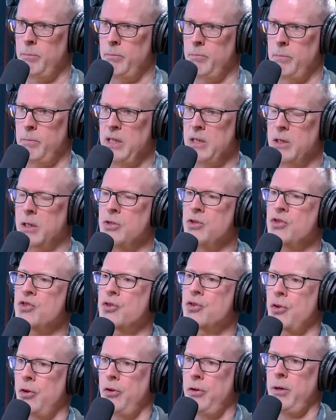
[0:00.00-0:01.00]
be
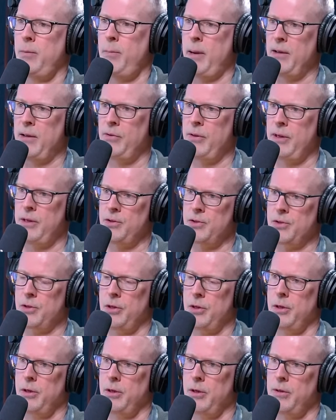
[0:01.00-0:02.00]
concerned about this?
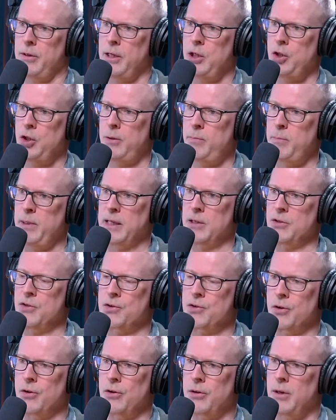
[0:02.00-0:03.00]
They should be
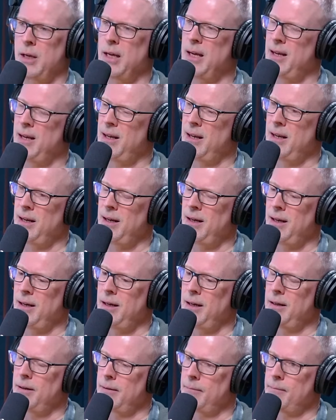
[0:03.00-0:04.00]
concerned."
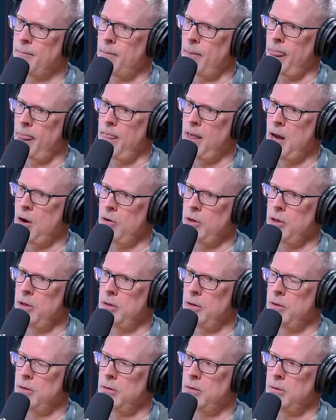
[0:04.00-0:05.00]
Now,
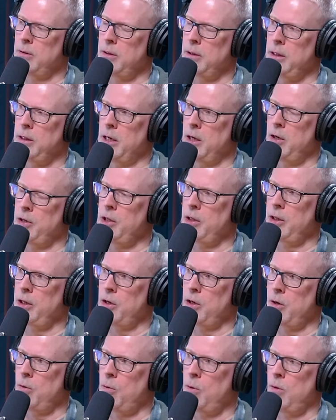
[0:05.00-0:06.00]
you know, you can
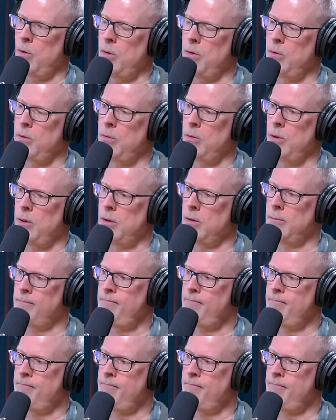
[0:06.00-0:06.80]
go, well,